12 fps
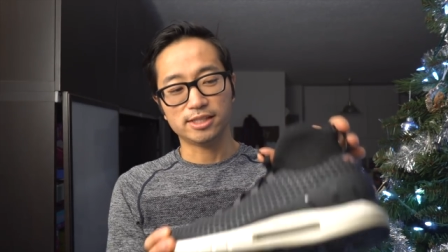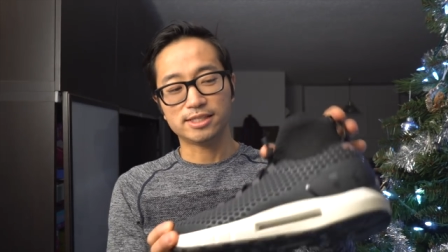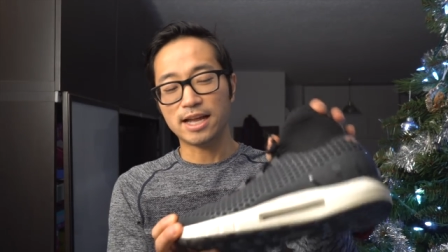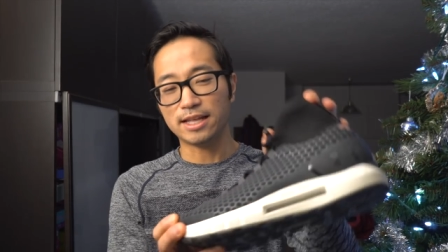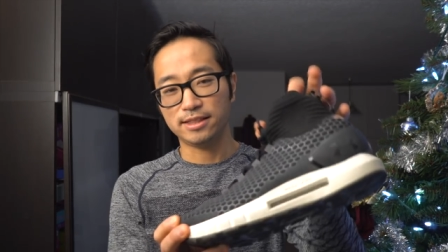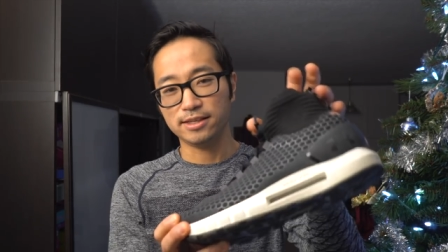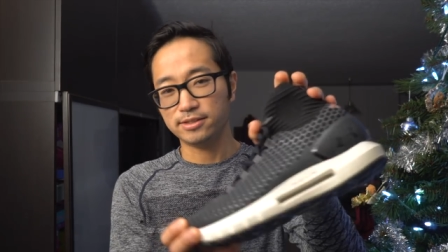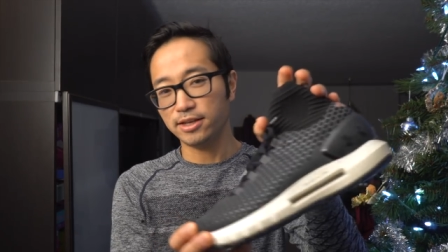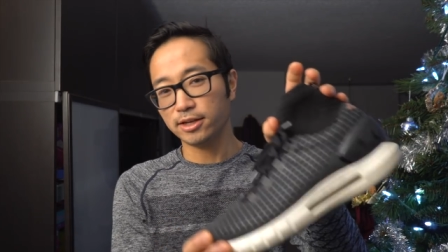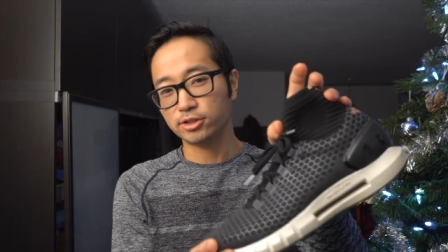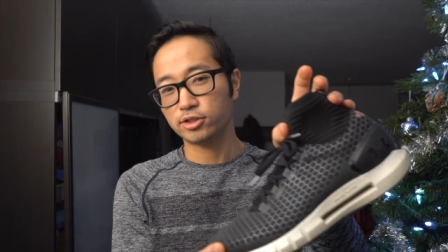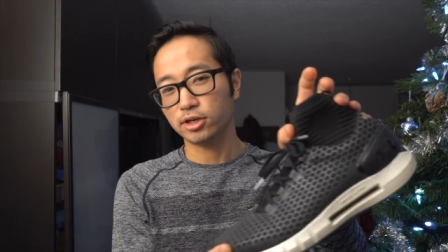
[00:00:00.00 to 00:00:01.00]
It's not this
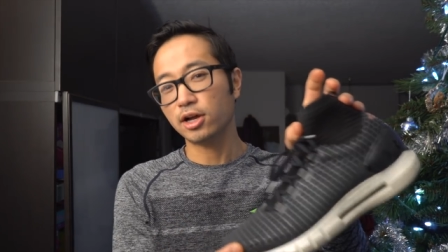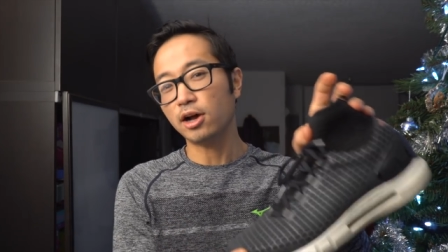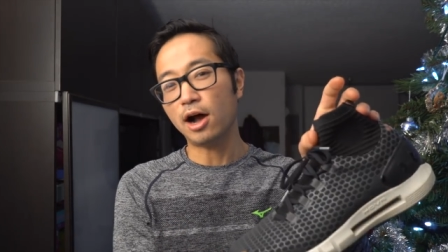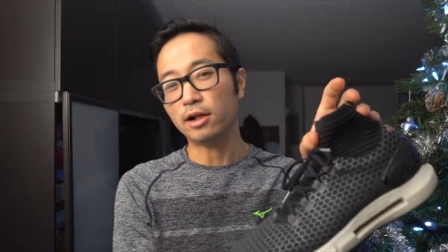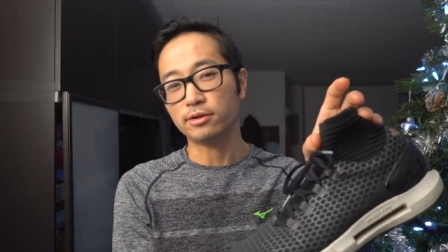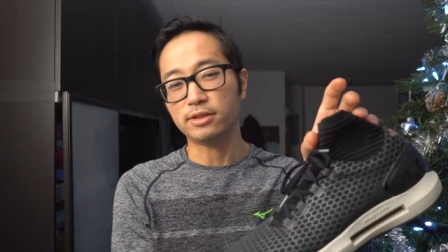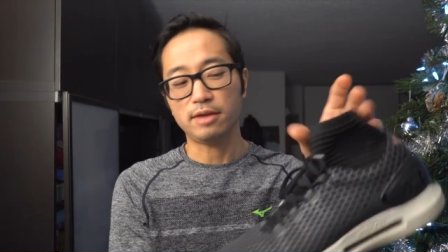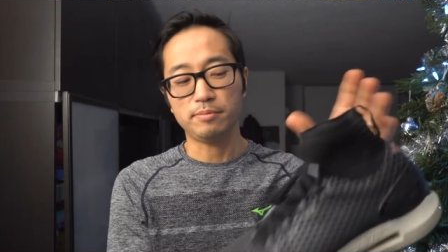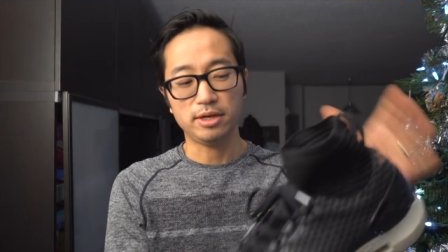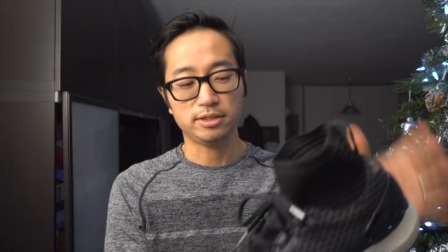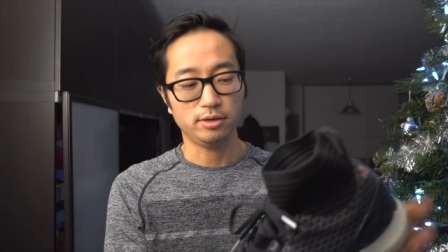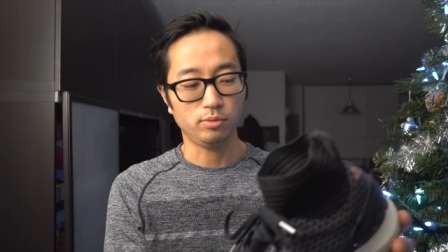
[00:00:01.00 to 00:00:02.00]
extra collar that
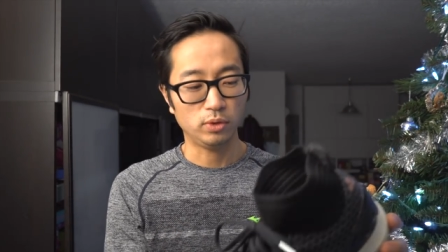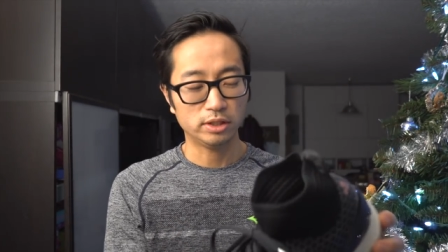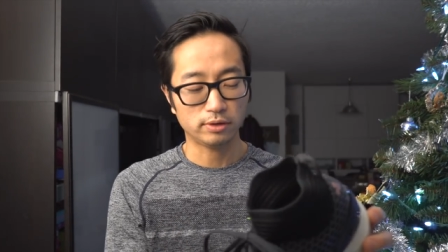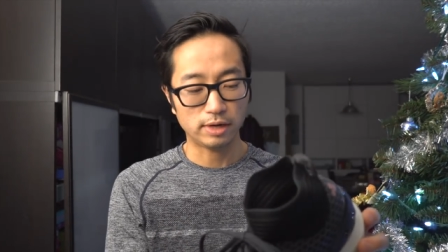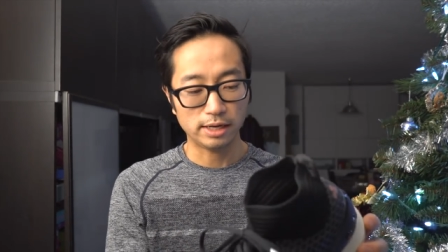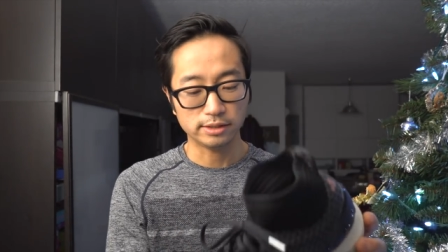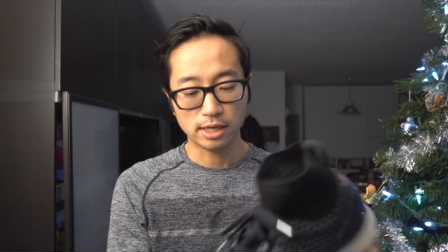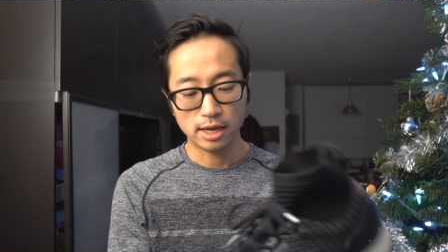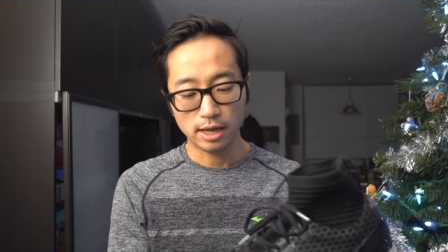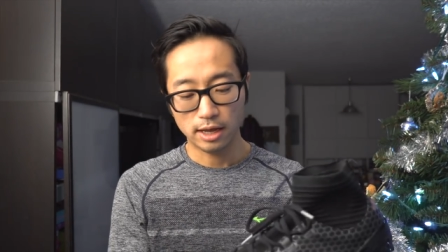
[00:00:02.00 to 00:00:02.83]
makes it winterized.